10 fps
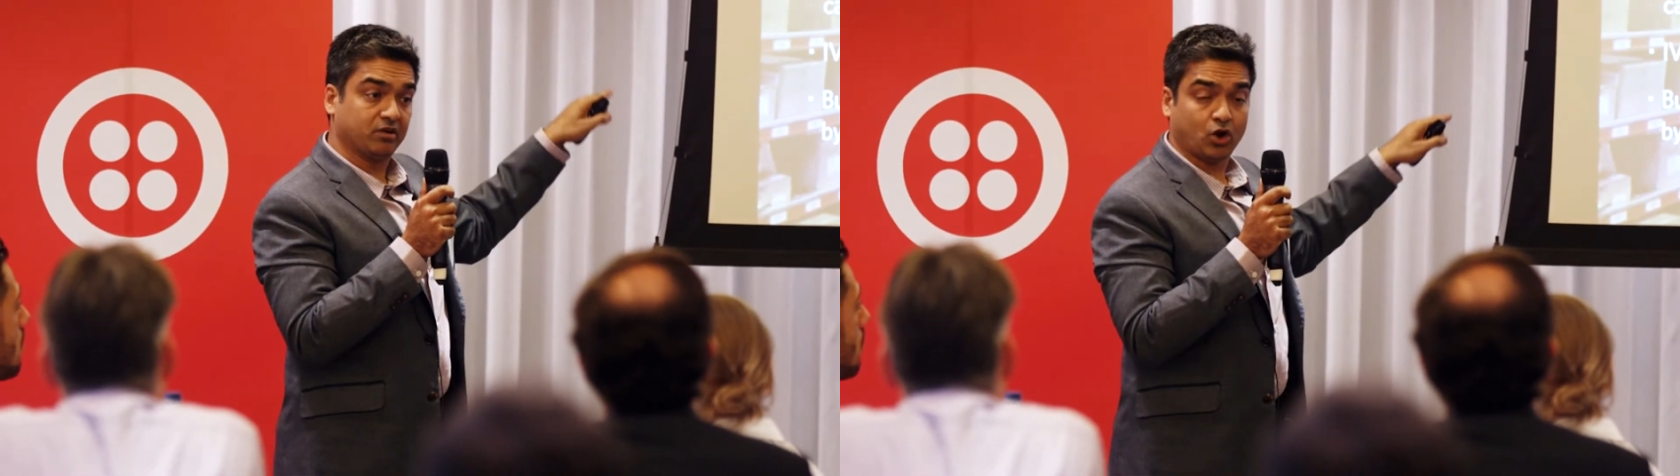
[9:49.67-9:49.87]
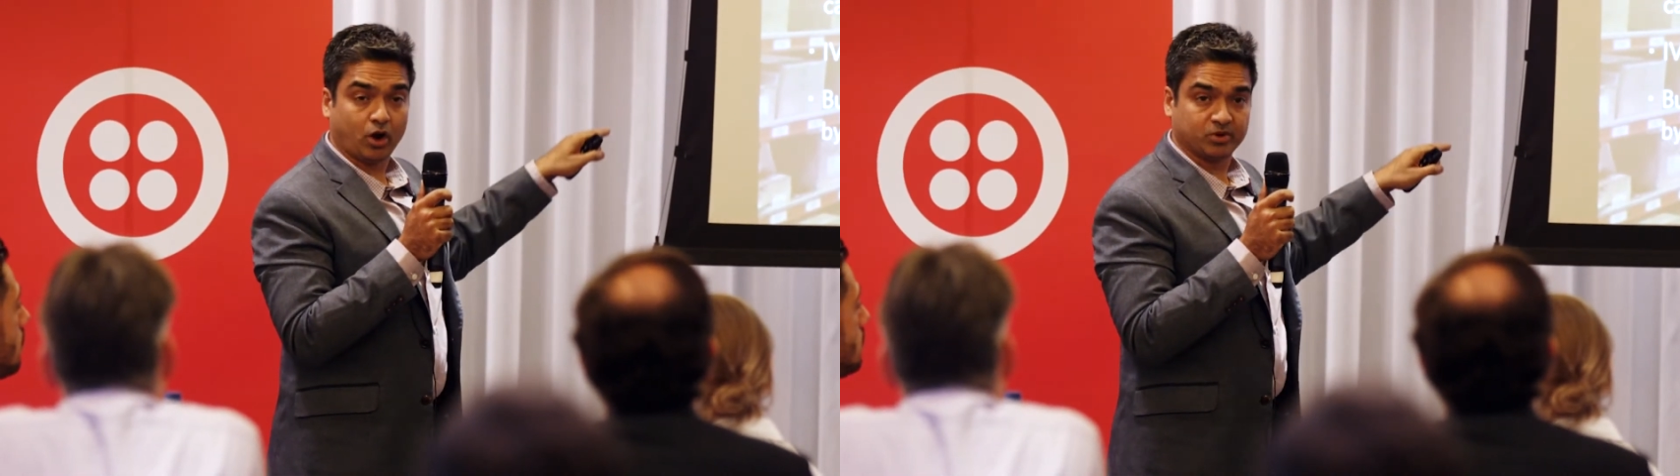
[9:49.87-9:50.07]

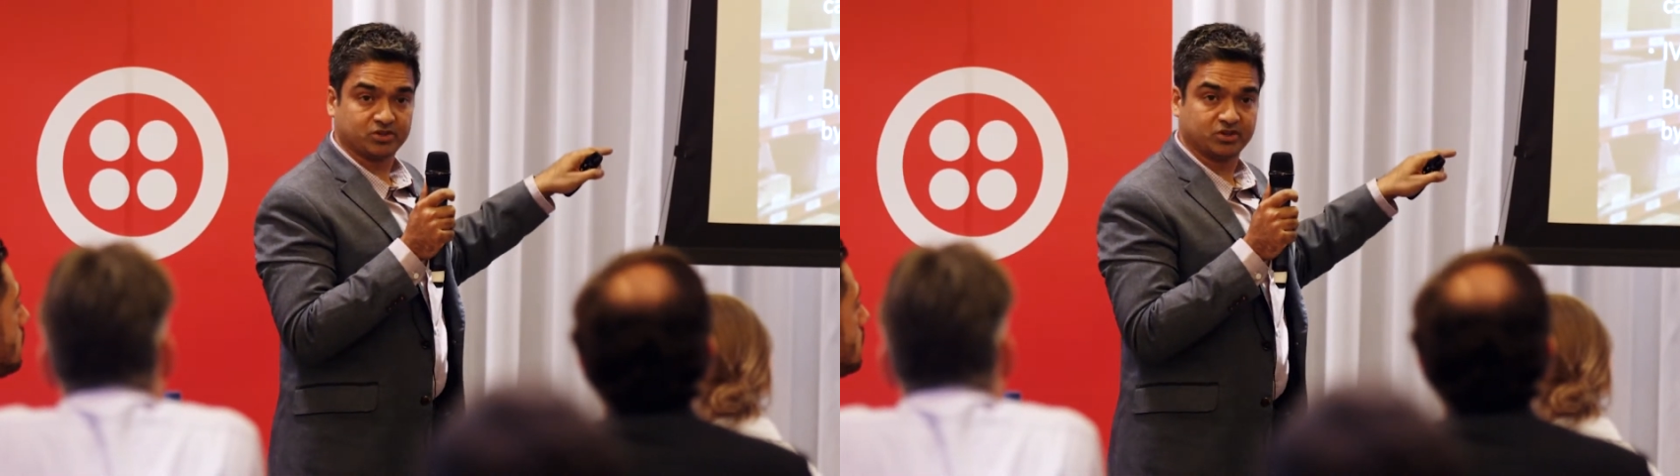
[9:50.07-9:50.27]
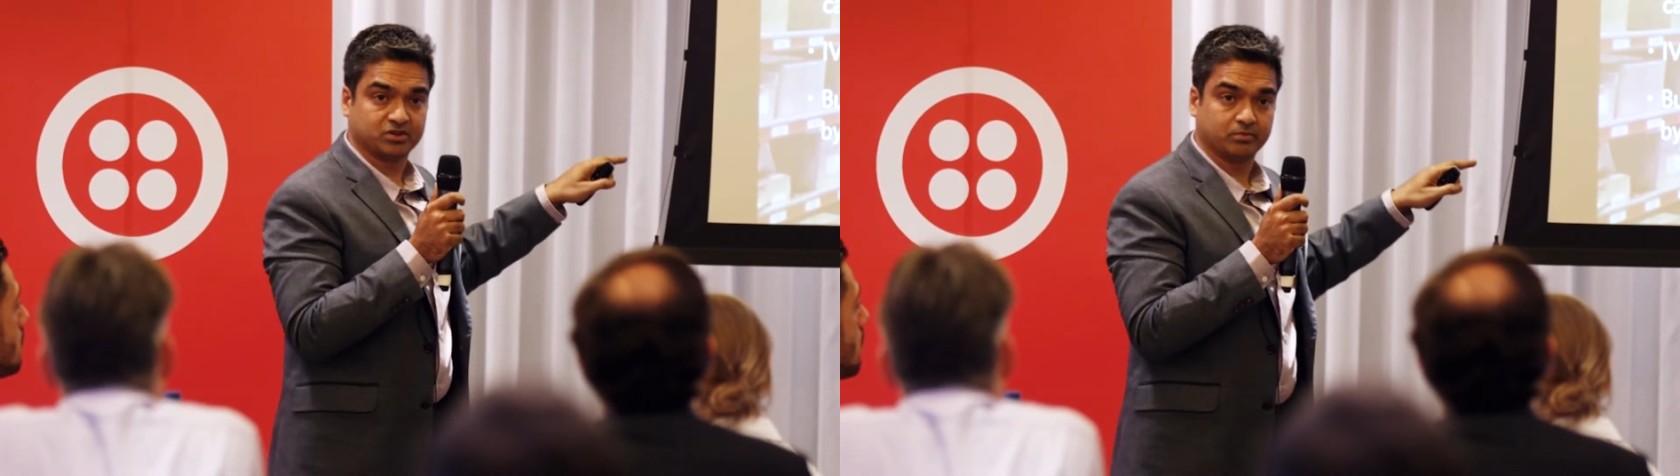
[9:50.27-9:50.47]
e-commerce
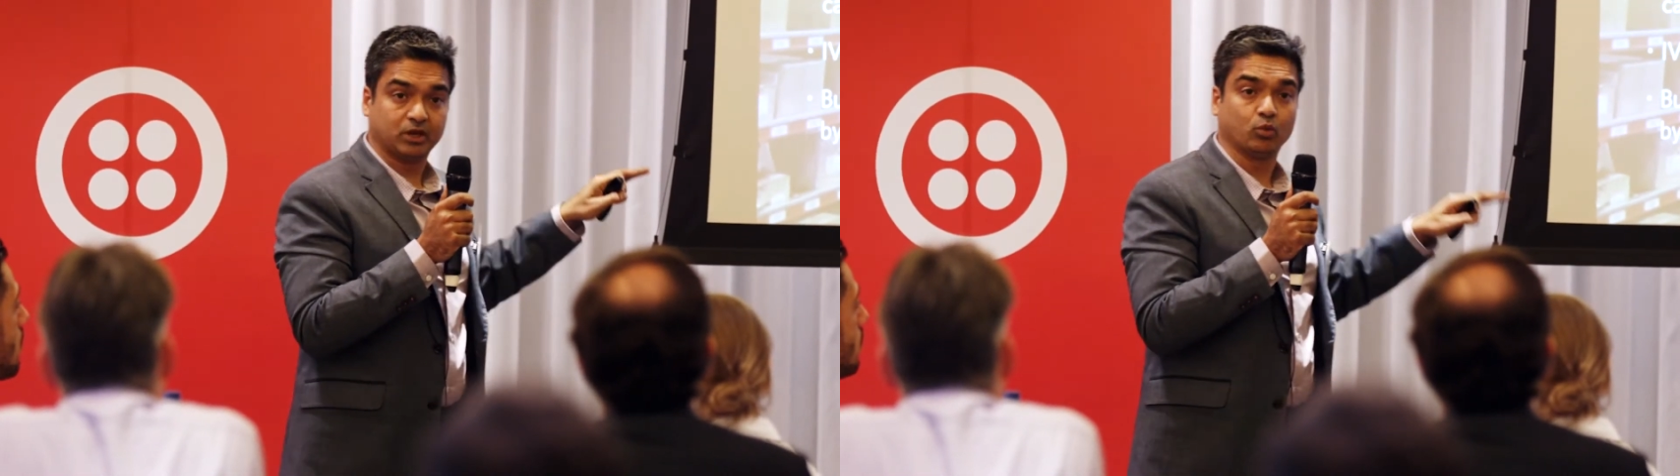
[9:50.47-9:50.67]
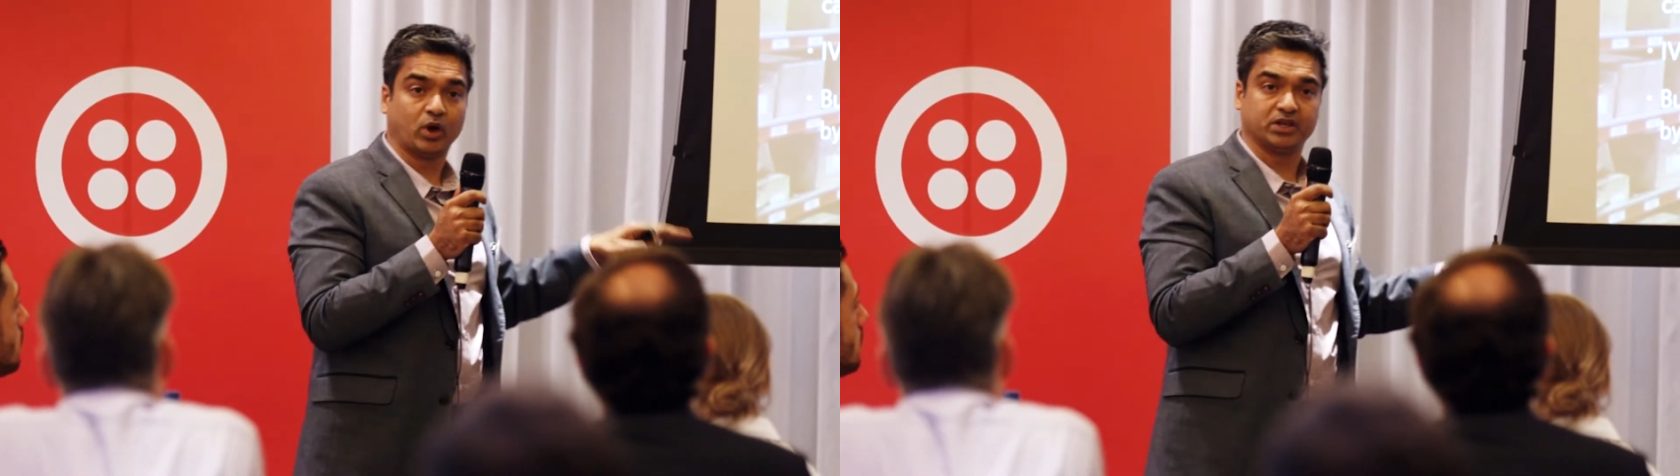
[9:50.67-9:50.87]
system
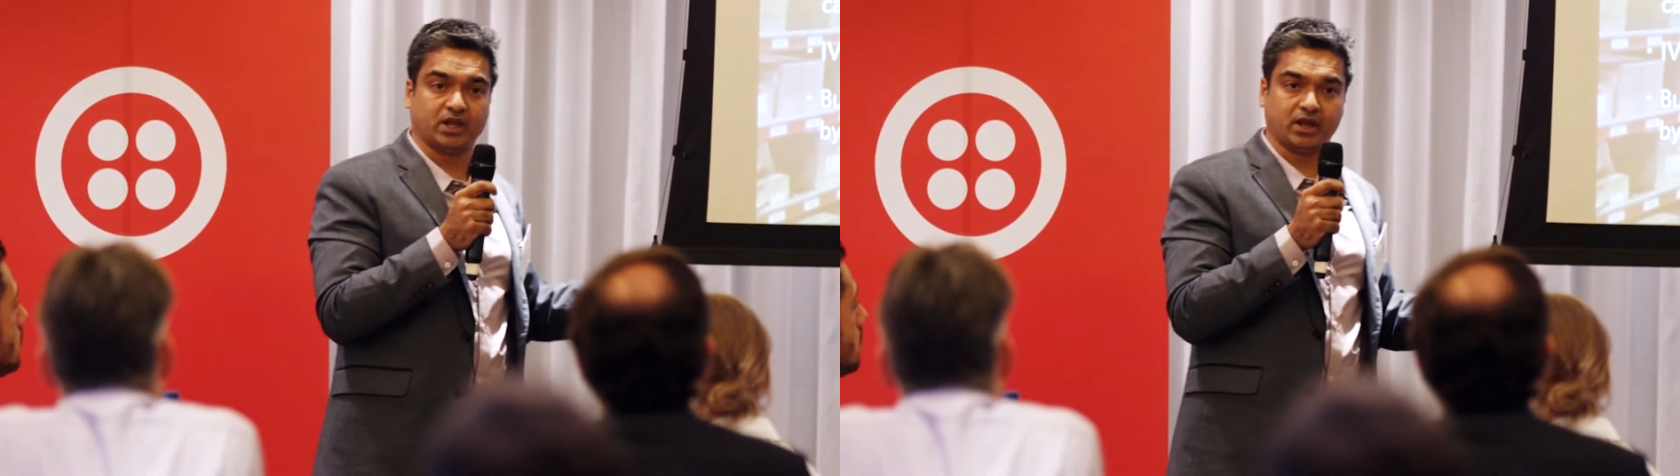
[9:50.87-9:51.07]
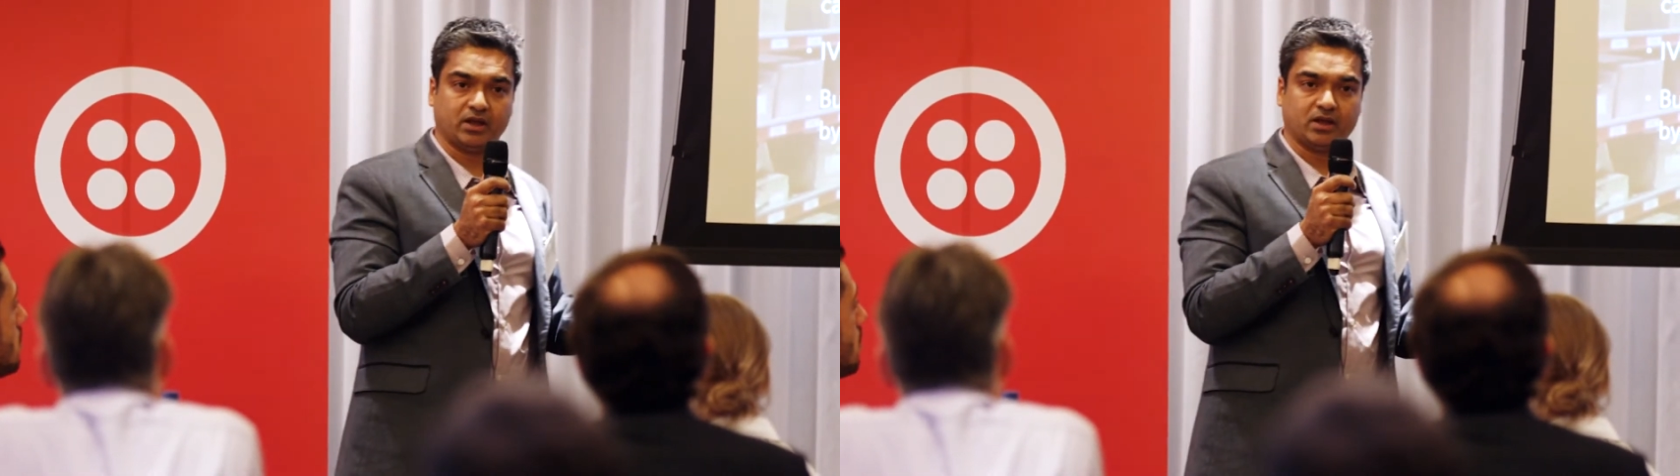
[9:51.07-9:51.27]
in one
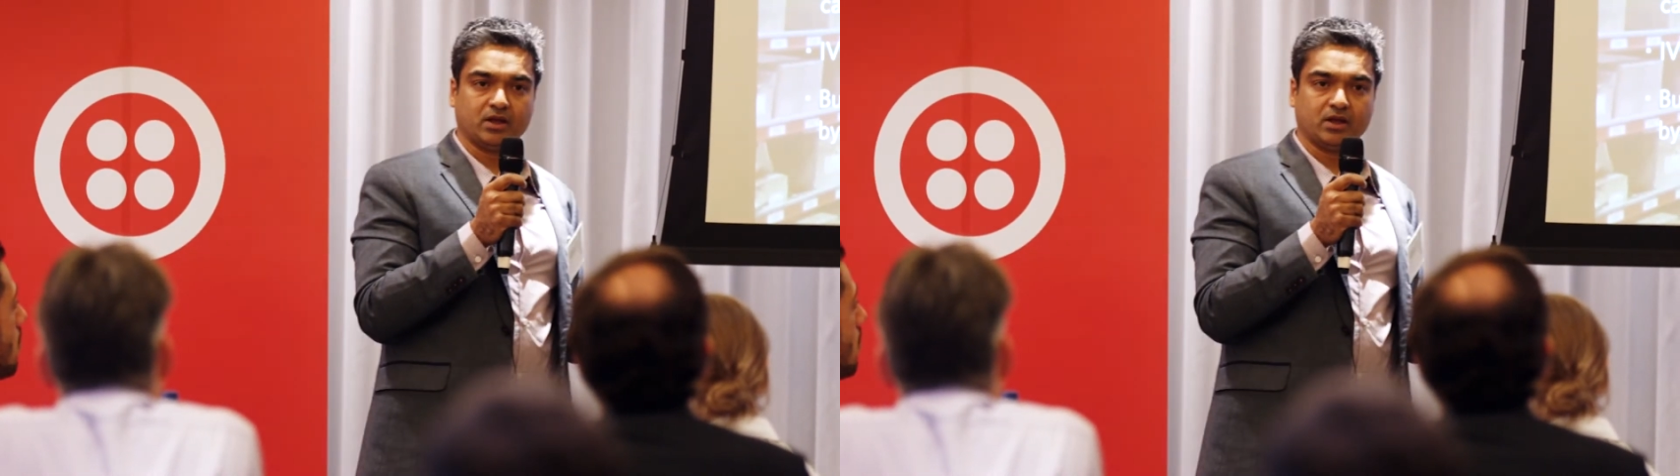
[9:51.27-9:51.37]
day.